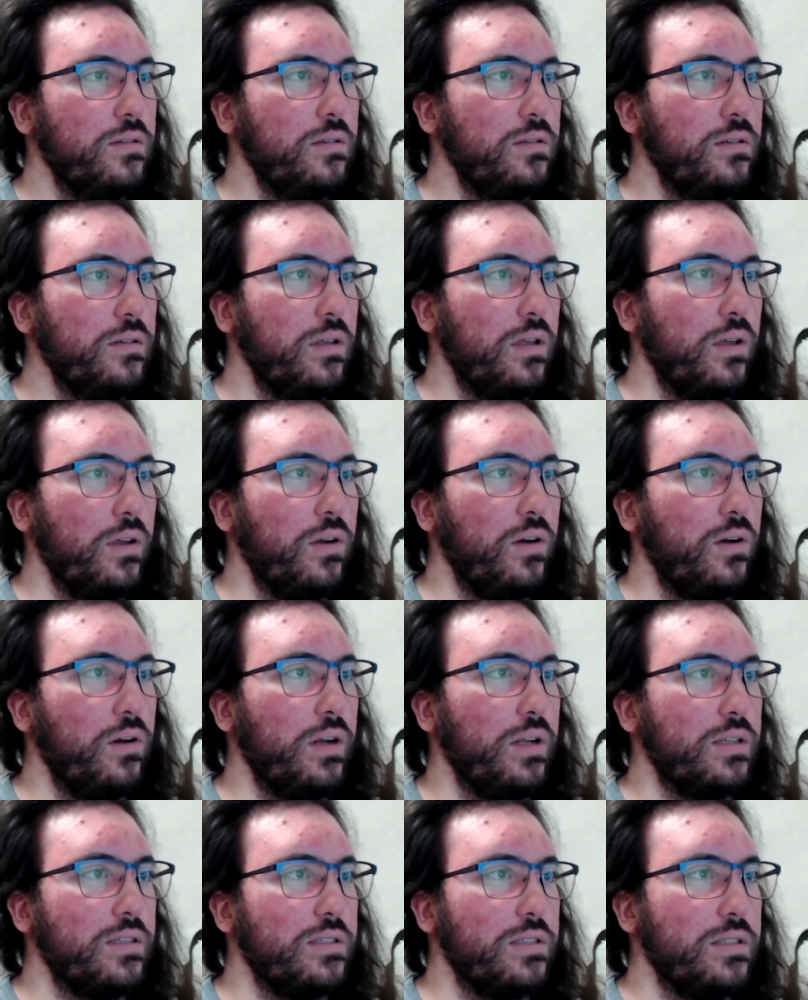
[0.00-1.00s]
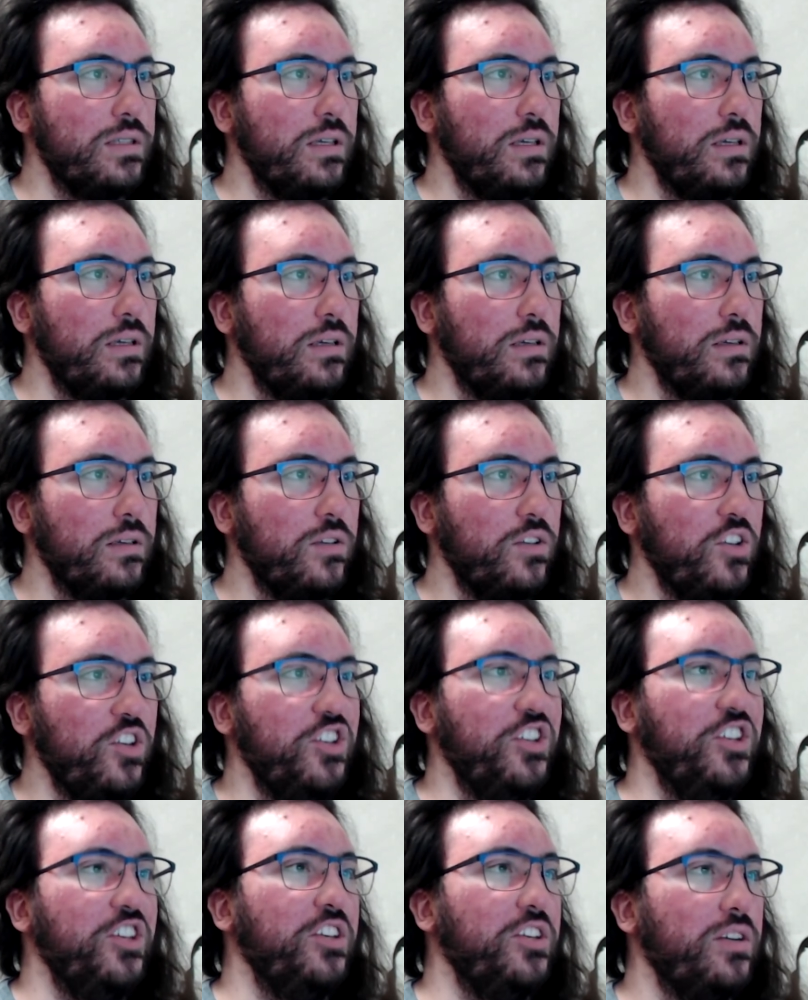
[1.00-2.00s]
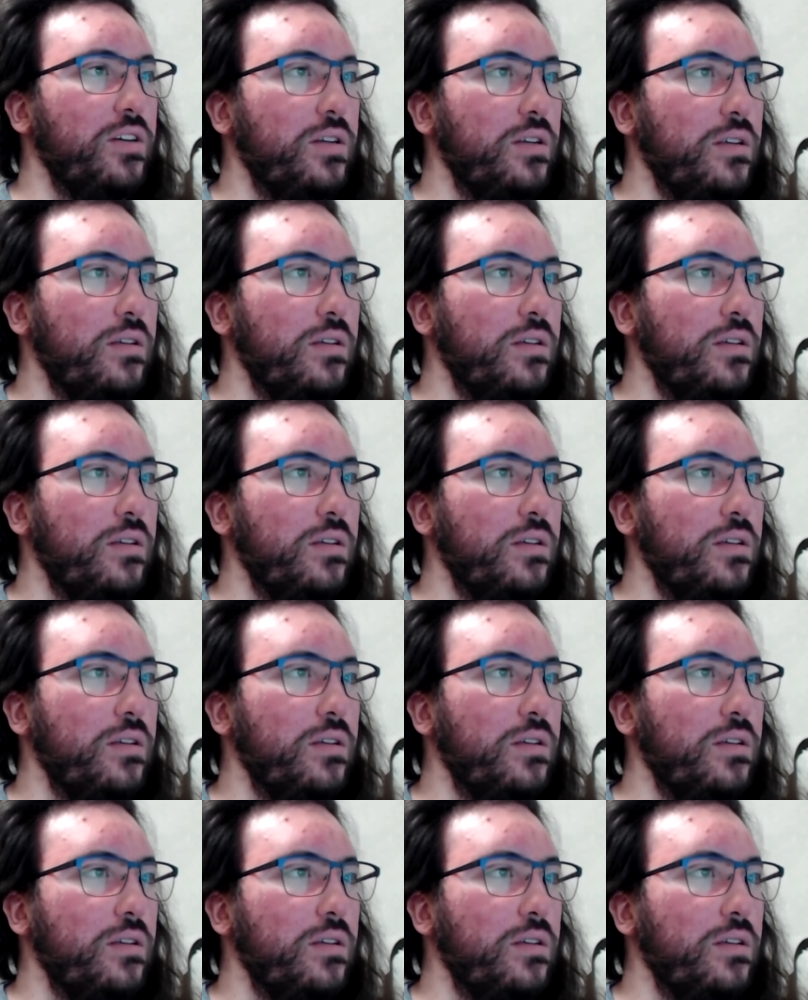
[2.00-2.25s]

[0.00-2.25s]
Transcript: Let's see. Ir.